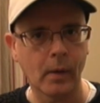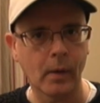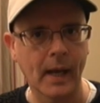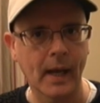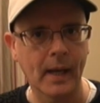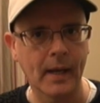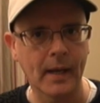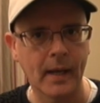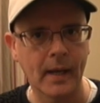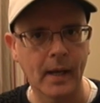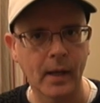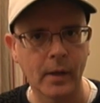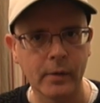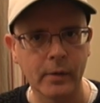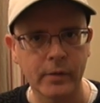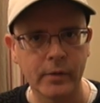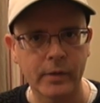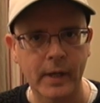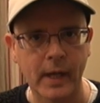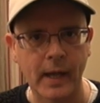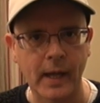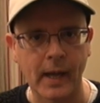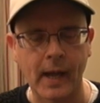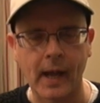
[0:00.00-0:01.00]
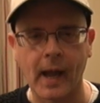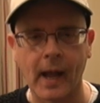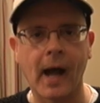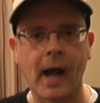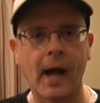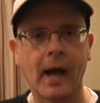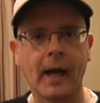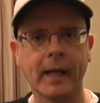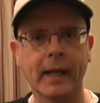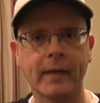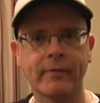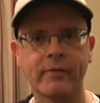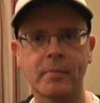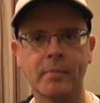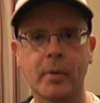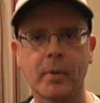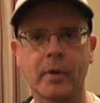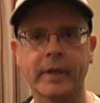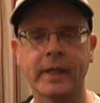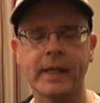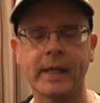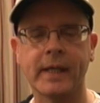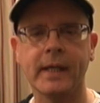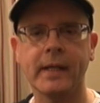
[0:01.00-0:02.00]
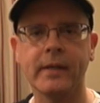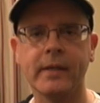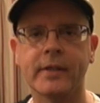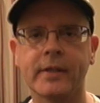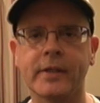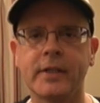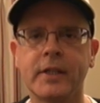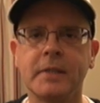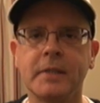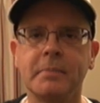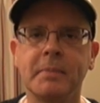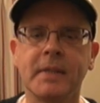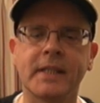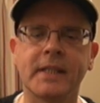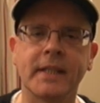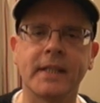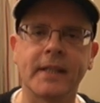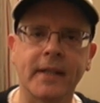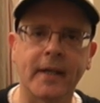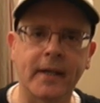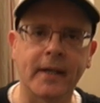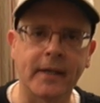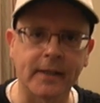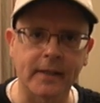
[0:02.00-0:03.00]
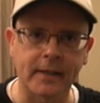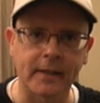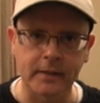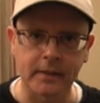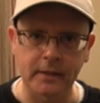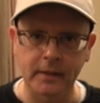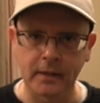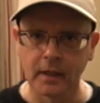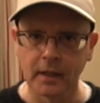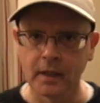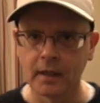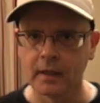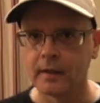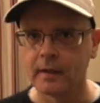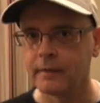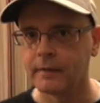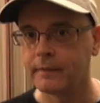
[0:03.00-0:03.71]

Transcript: Oh, hello there. Hi, everybody. This is Mister Duncan.